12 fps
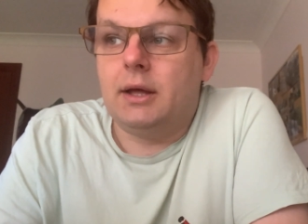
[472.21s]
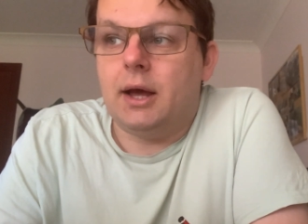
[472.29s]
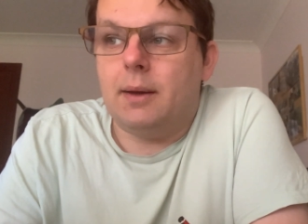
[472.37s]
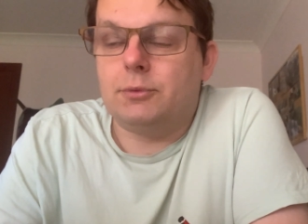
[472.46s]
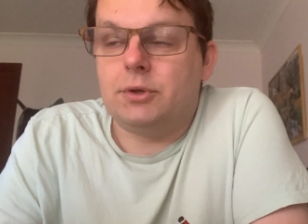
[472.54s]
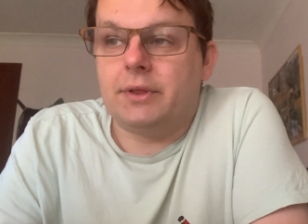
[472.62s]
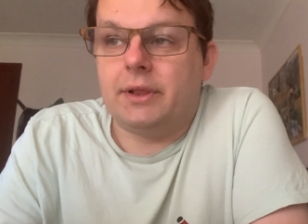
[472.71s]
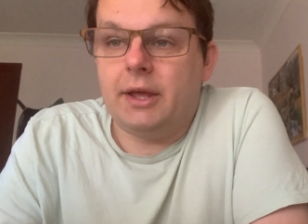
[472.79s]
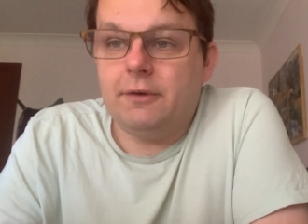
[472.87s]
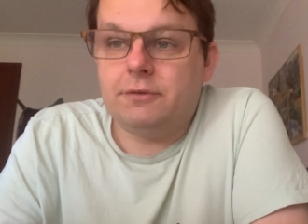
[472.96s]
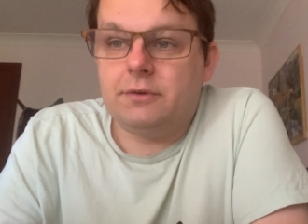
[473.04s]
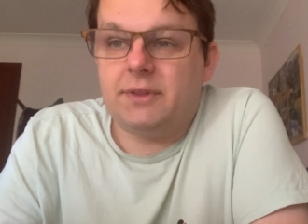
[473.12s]
to the
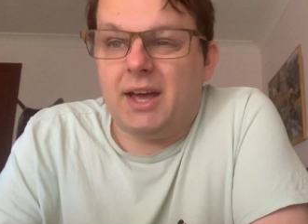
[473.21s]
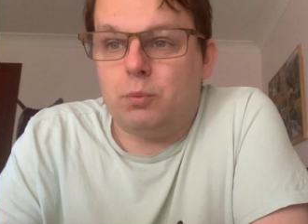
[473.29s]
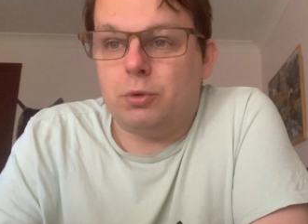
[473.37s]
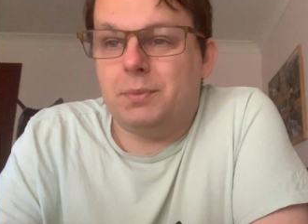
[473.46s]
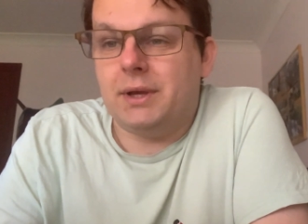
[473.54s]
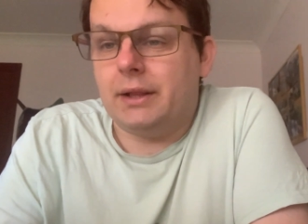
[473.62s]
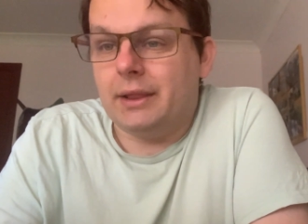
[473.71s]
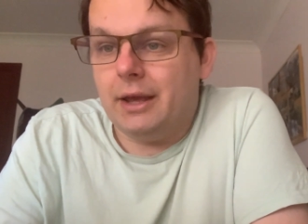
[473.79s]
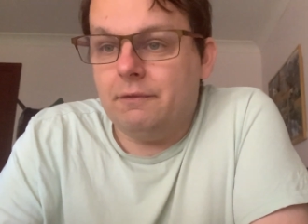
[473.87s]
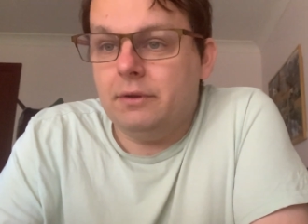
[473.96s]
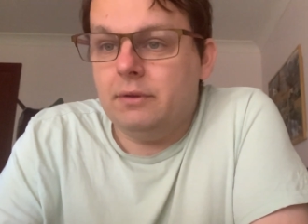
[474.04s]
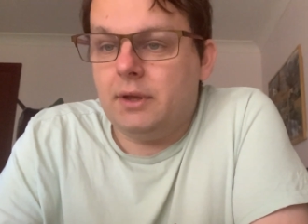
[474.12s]
left. That would be
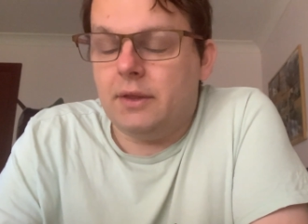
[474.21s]
11,